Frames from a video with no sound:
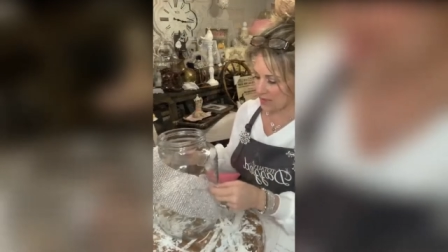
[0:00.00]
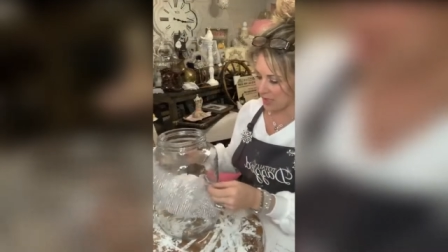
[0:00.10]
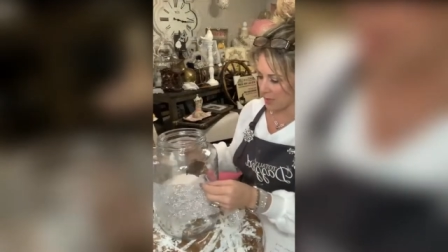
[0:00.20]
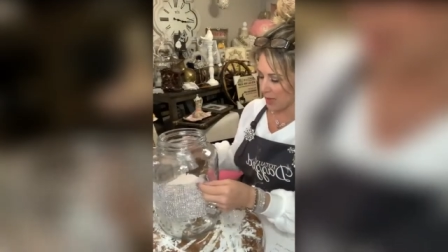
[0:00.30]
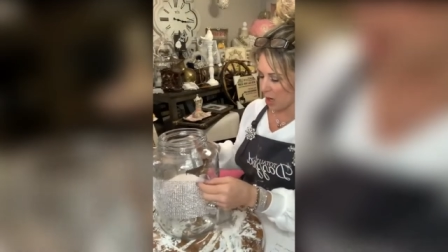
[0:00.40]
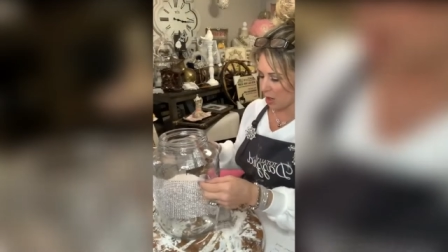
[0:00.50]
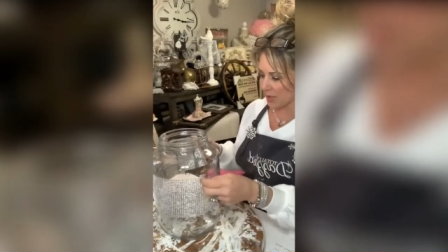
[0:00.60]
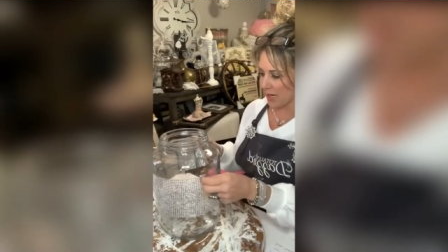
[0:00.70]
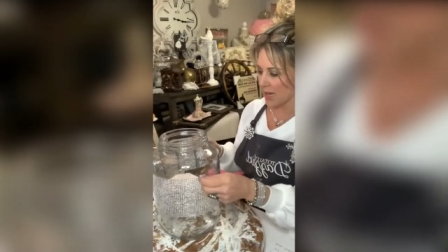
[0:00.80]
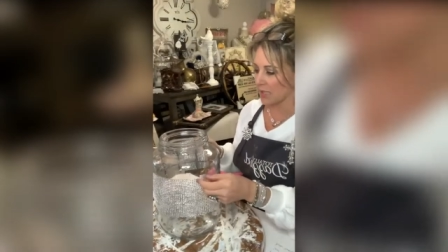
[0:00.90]
it's gonna be
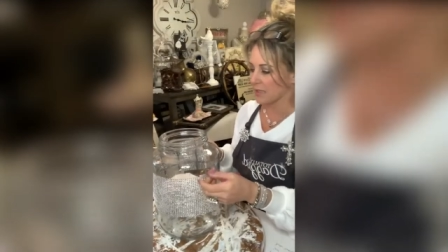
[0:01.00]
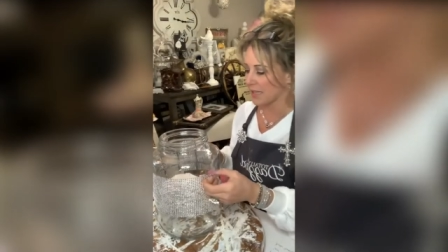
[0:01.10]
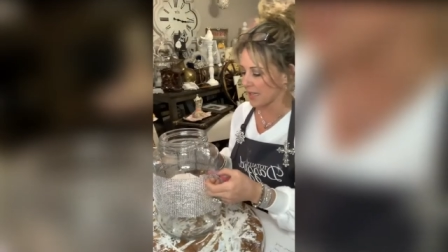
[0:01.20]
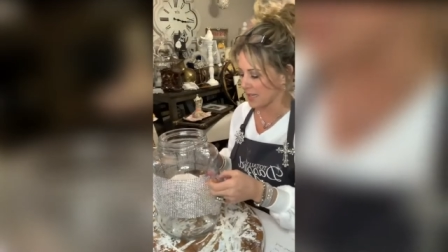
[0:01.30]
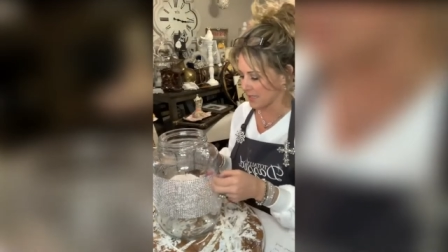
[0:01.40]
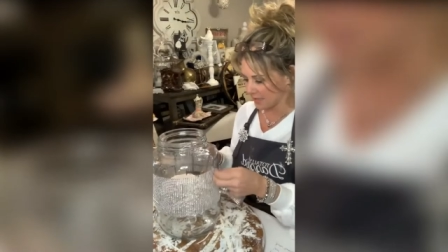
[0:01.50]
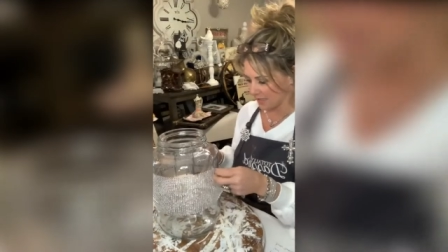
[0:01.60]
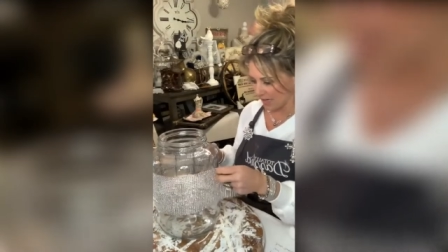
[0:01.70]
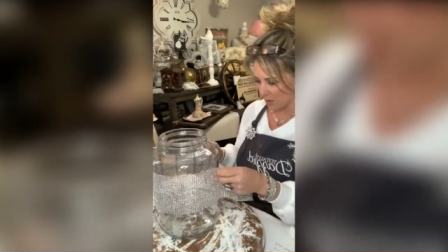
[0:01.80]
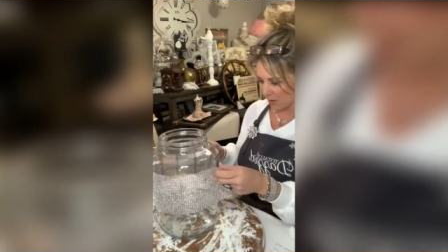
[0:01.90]
hard to kind of lay this
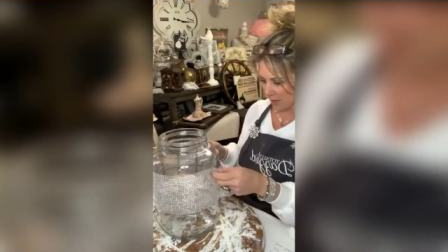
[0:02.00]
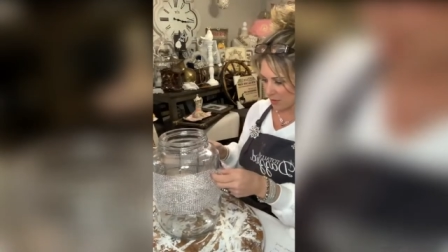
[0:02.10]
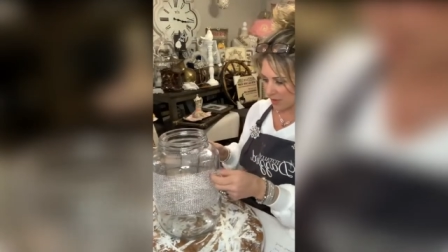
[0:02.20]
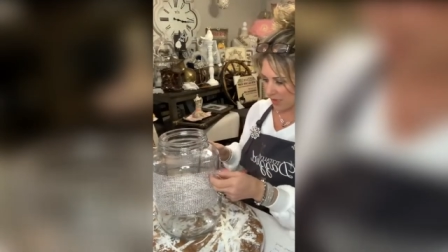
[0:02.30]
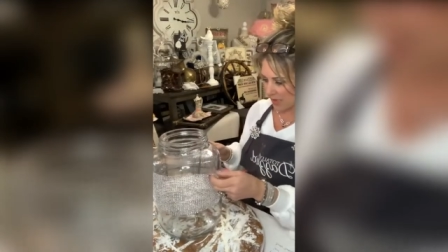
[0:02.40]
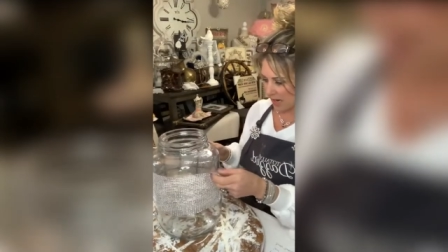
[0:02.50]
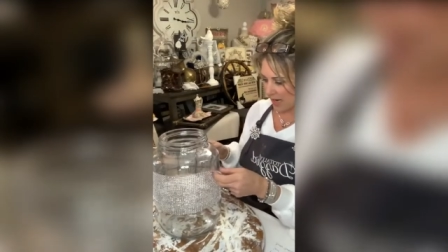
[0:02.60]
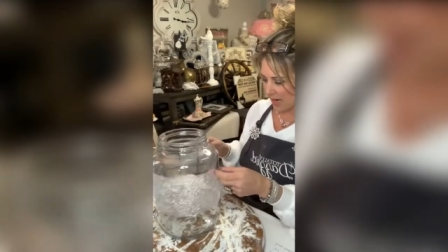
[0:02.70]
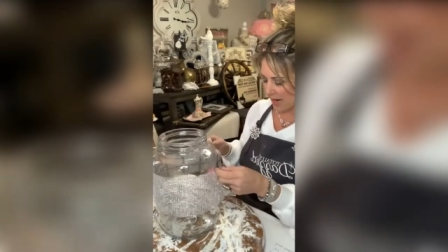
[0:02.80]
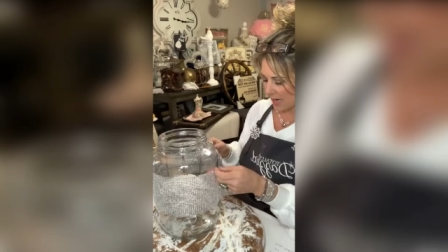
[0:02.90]
down. I'm just gonna
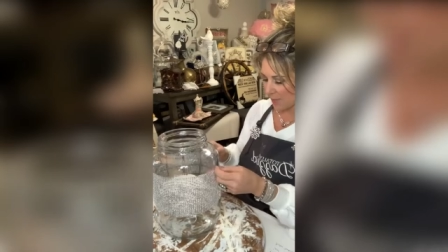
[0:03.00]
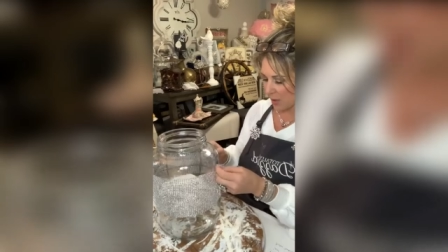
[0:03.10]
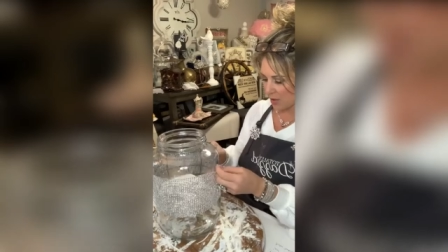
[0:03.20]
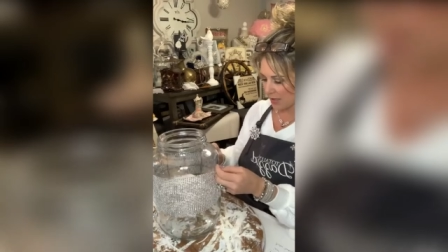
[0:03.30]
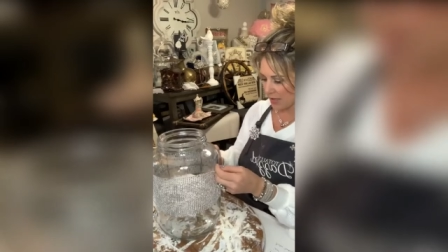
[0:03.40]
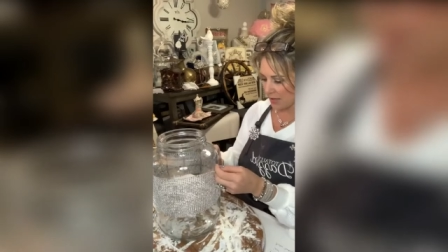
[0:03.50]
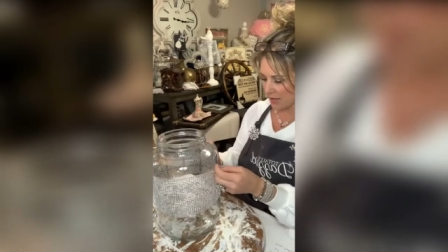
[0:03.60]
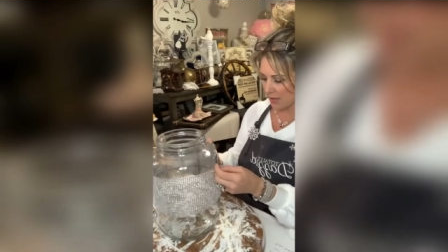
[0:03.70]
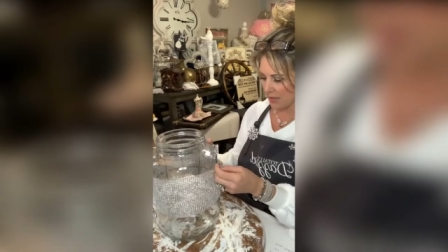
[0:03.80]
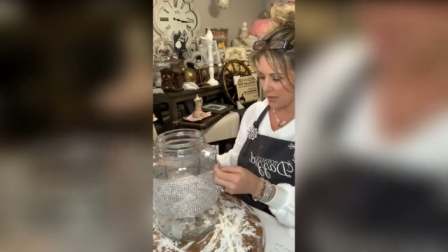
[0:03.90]
kind of eyeball it
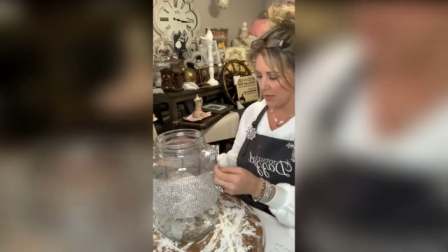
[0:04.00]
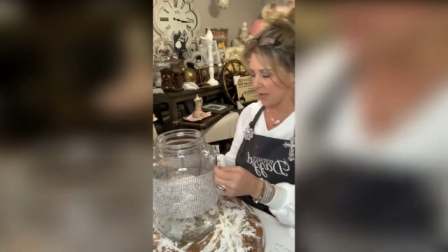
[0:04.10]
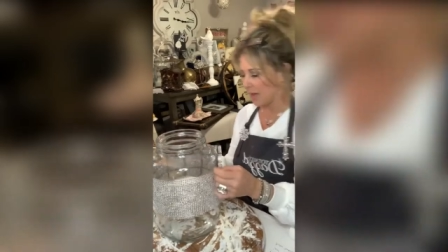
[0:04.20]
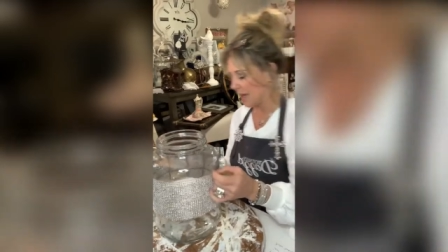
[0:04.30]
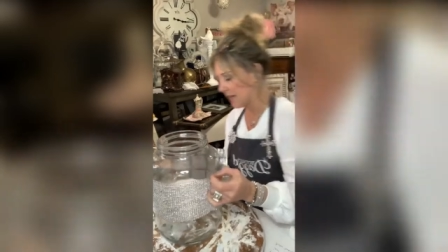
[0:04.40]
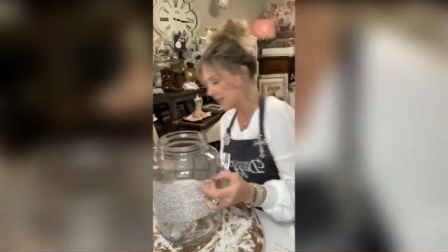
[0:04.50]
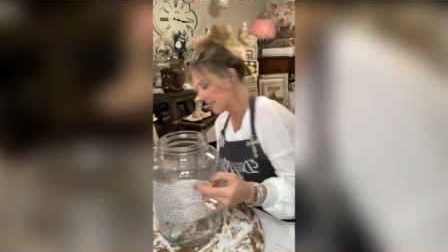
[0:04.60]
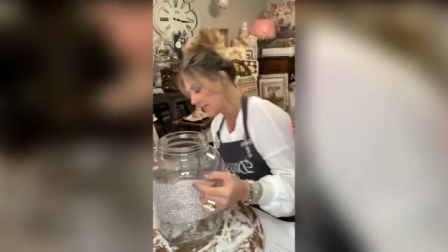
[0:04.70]
and at